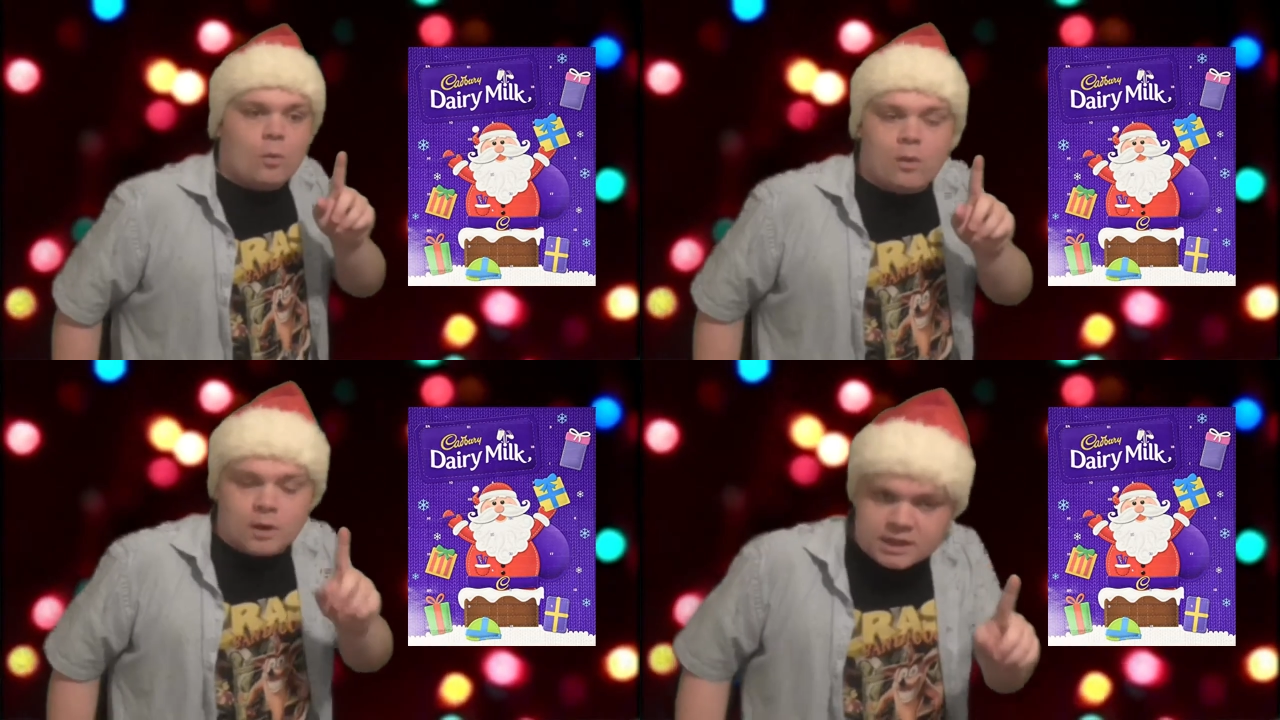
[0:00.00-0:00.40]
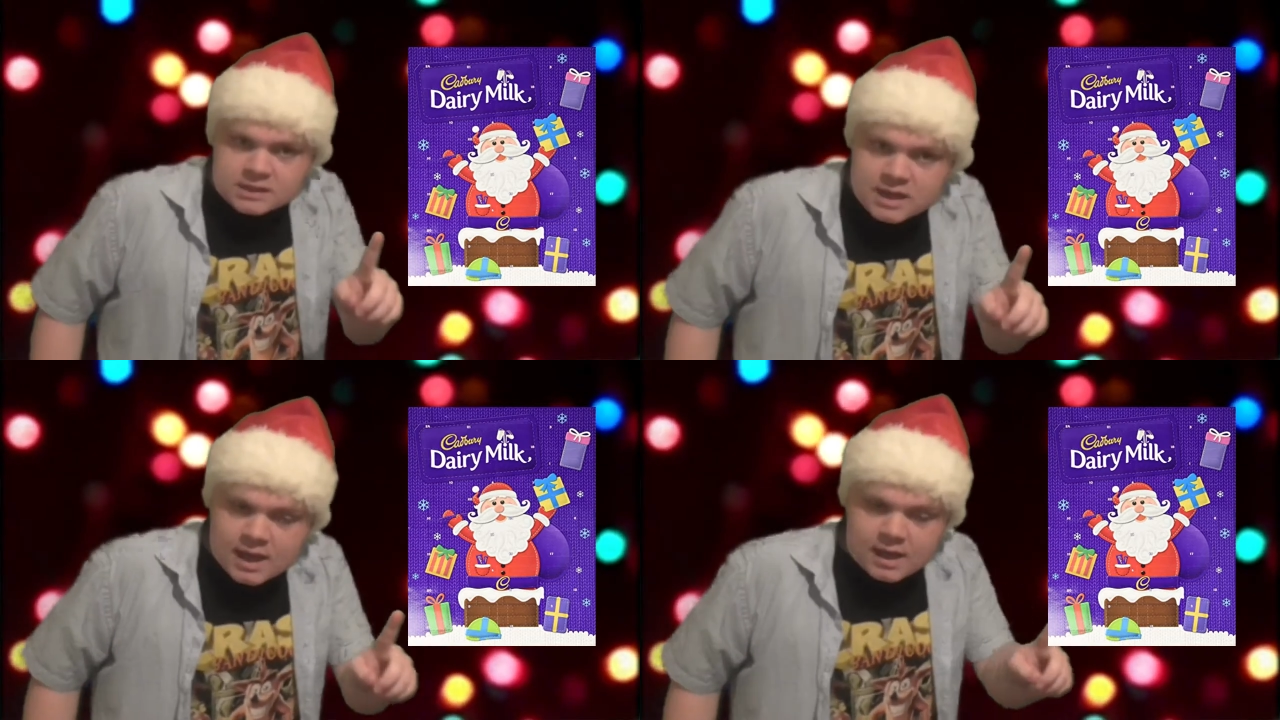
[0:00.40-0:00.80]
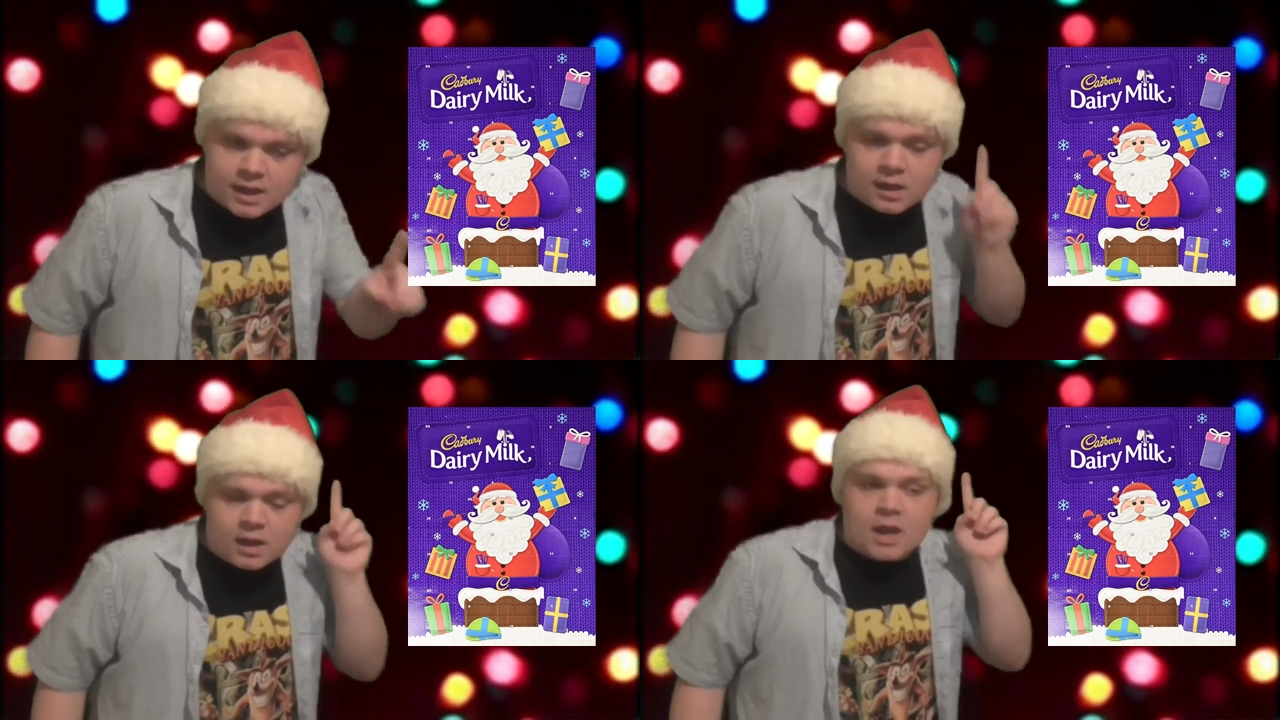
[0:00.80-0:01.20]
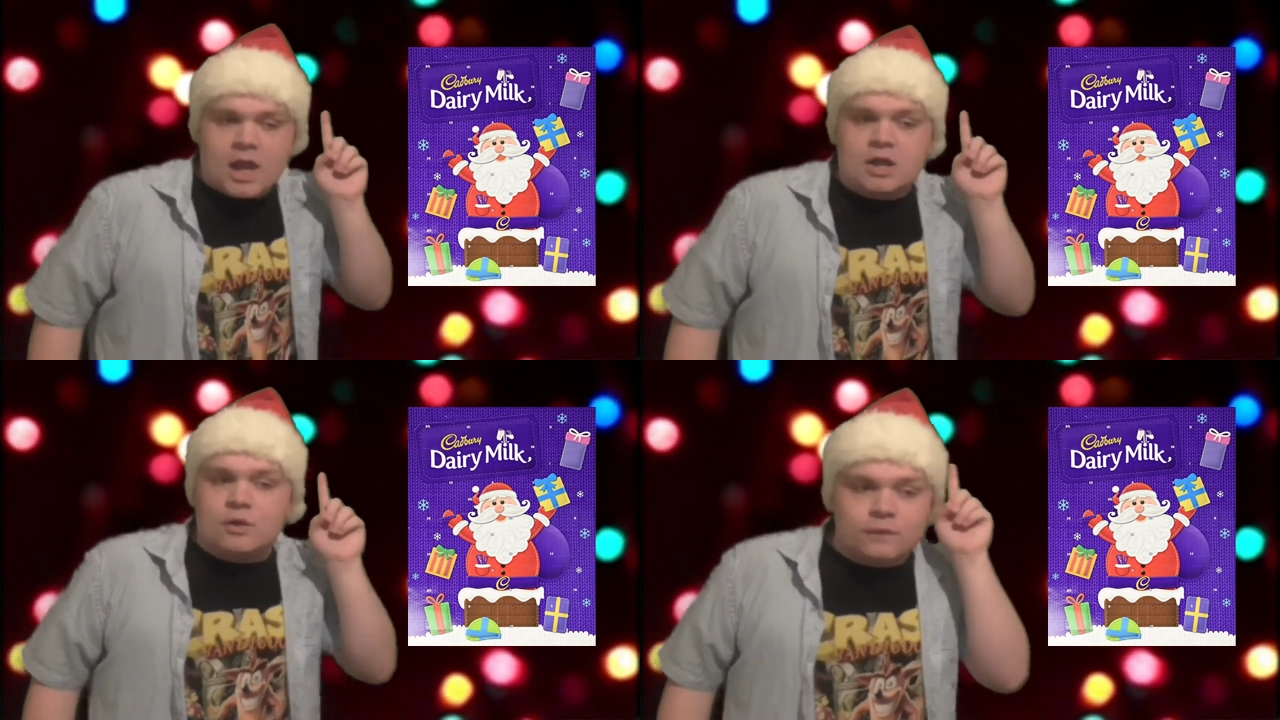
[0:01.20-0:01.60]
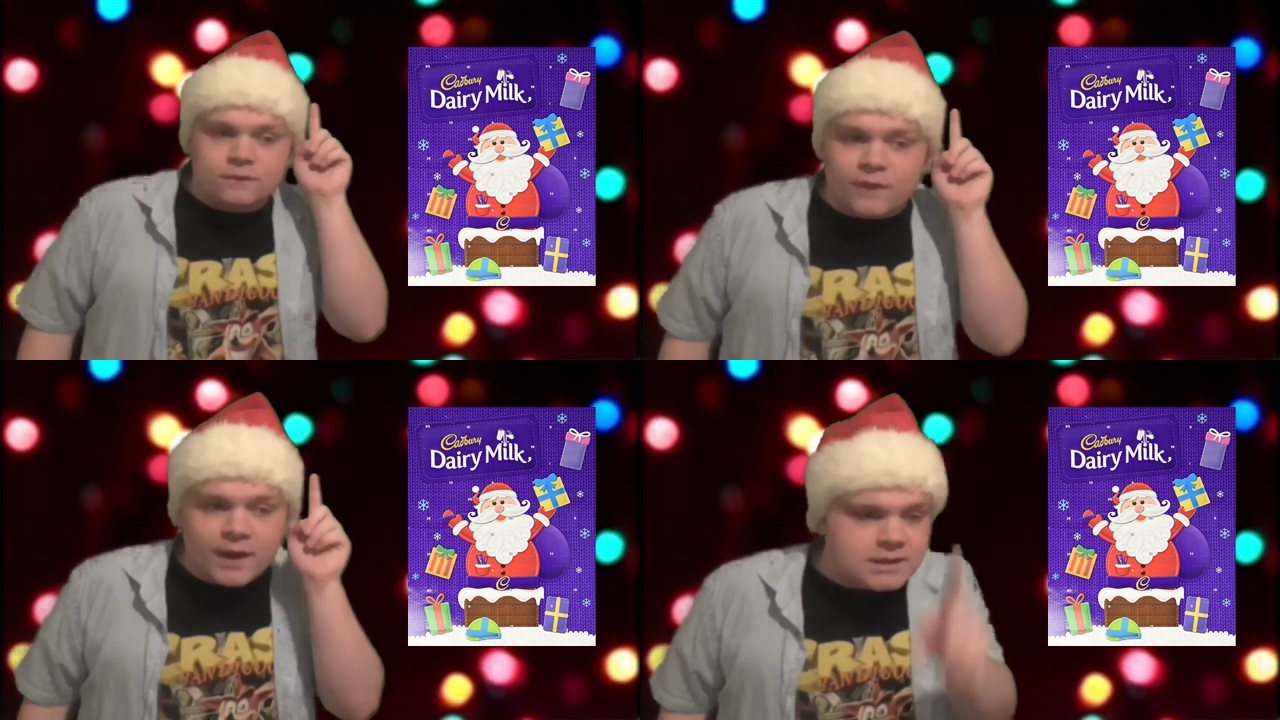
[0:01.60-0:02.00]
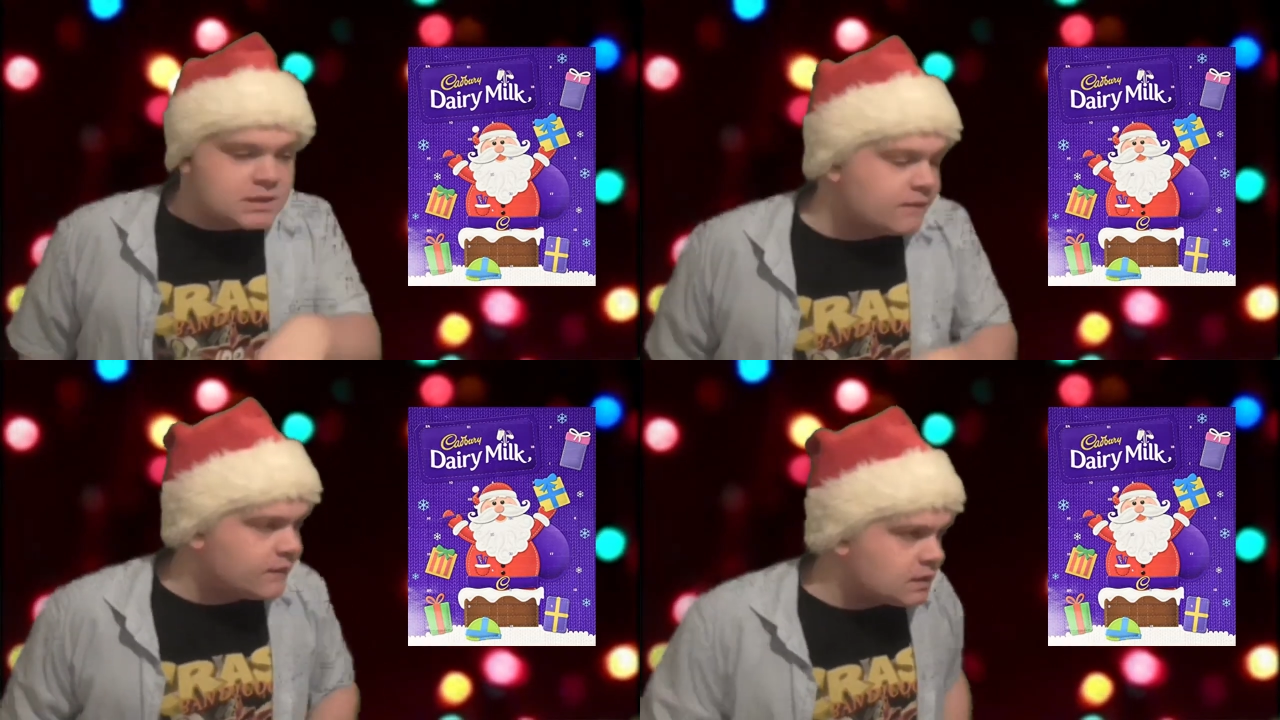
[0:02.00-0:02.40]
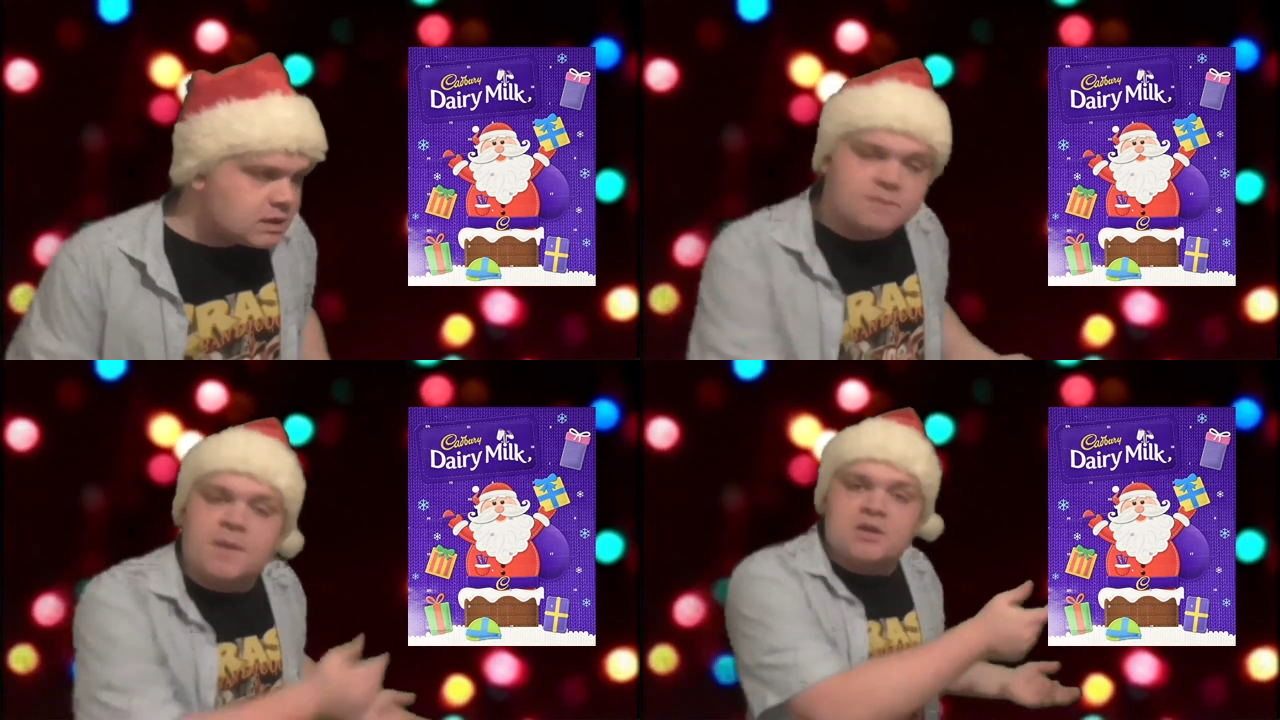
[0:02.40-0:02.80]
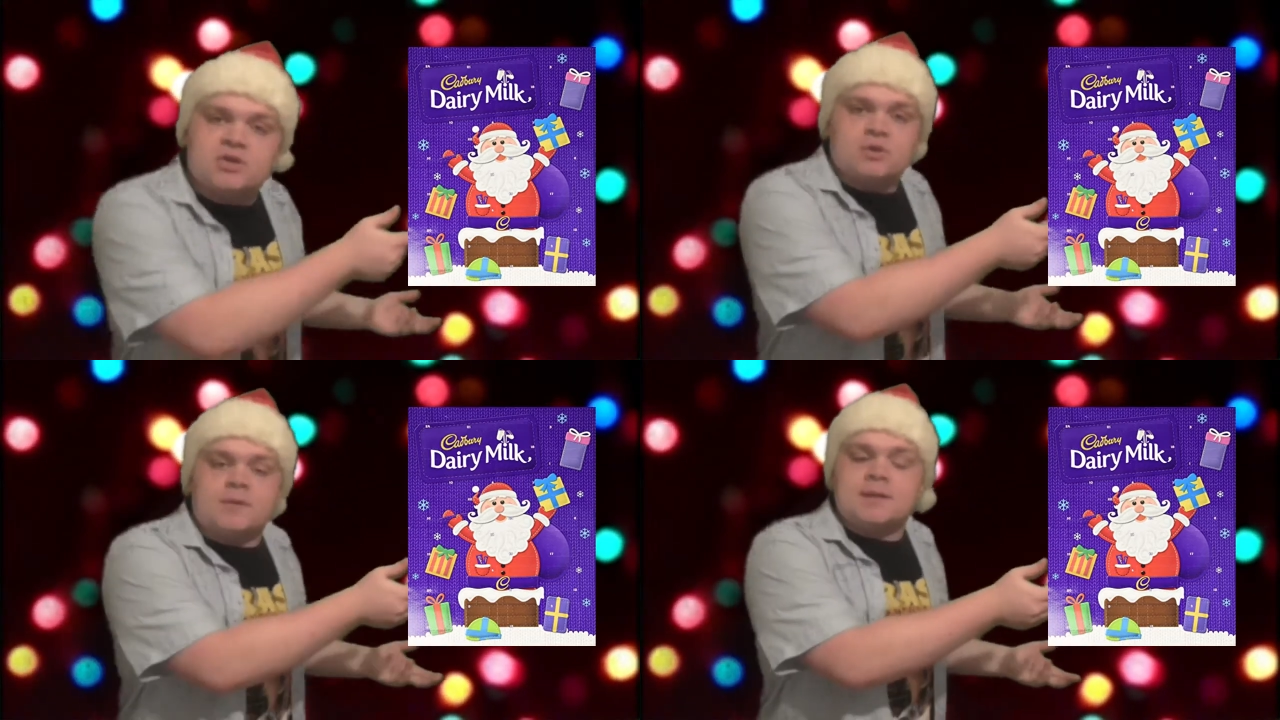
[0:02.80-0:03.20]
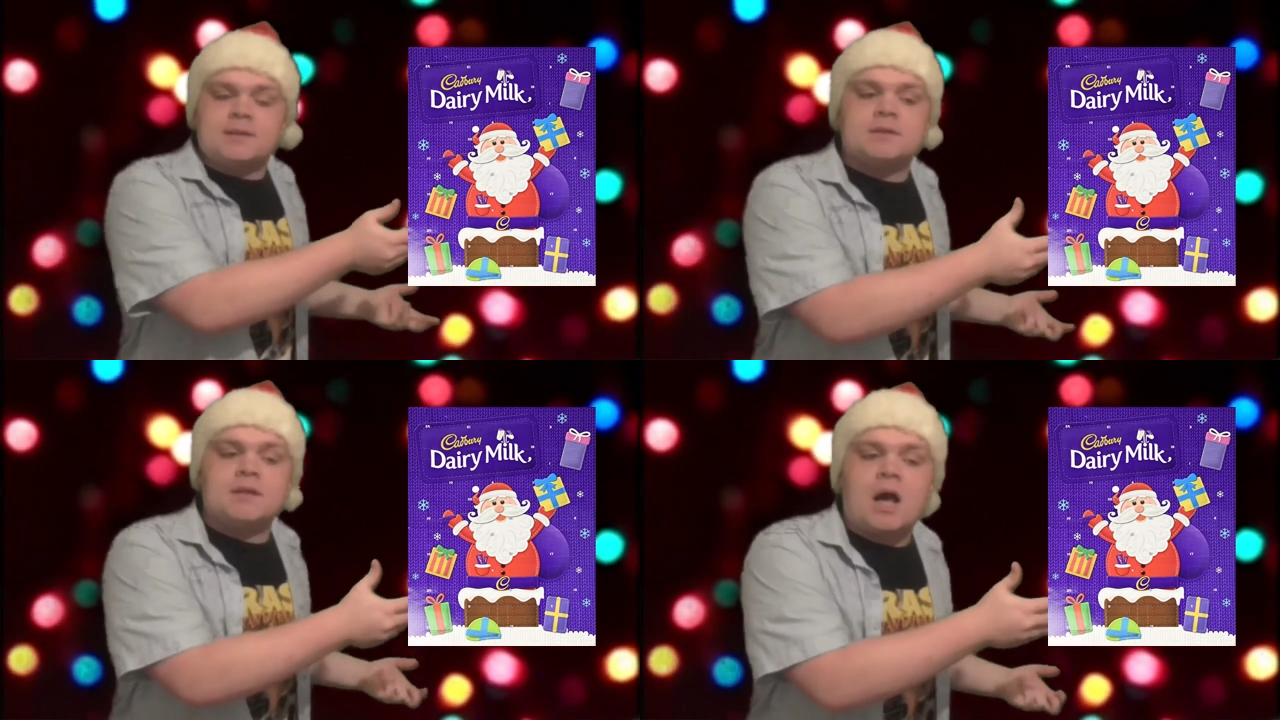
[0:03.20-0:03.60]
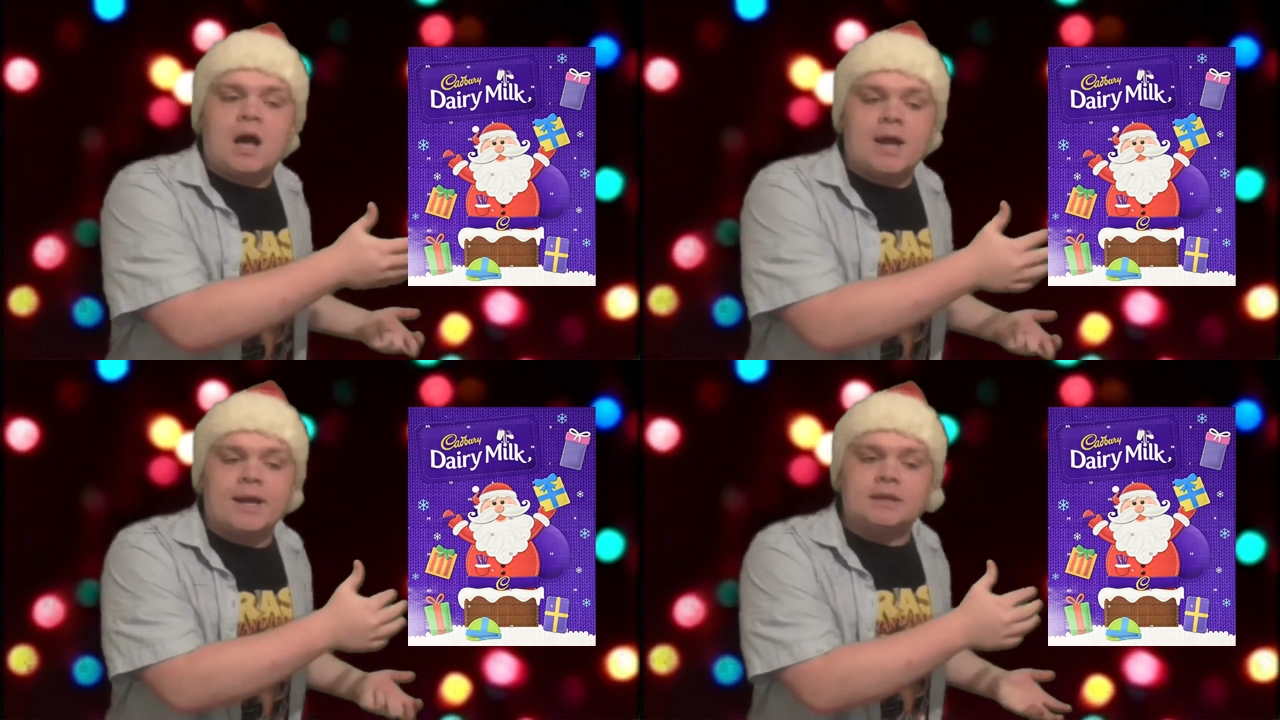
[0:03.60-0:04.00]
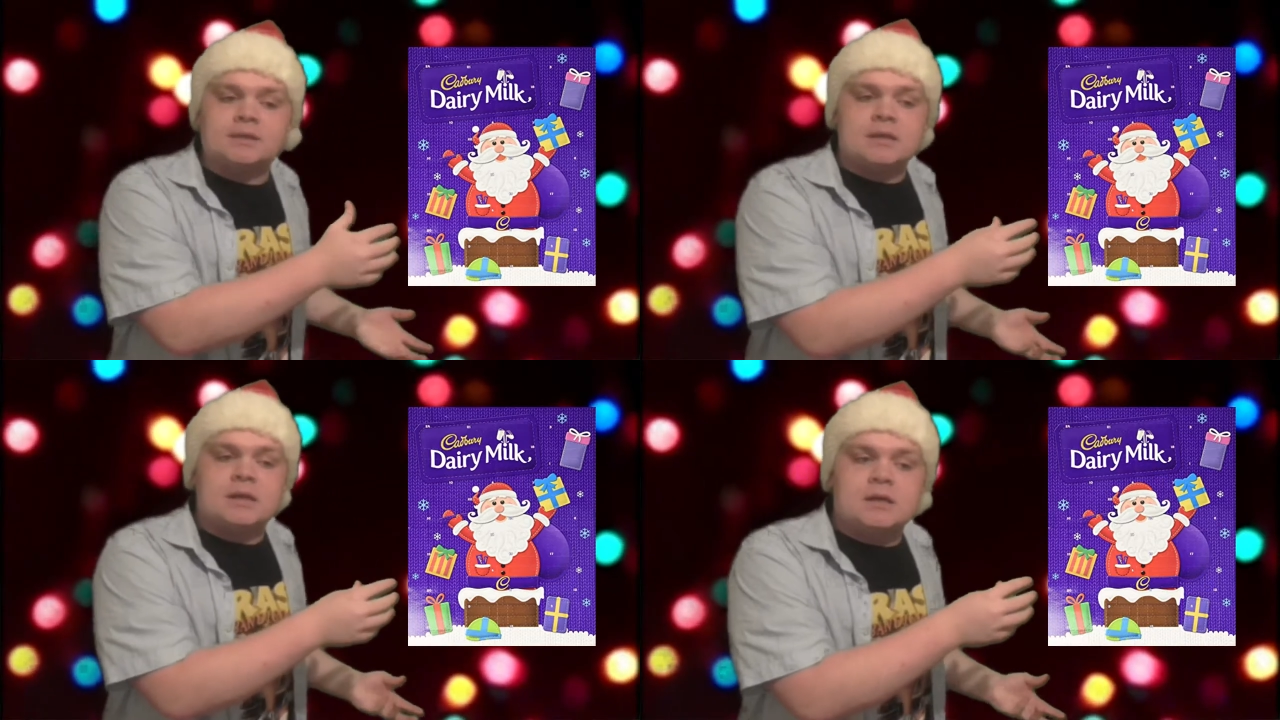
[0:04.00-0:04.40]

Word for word: one a day and you'll find something special inside.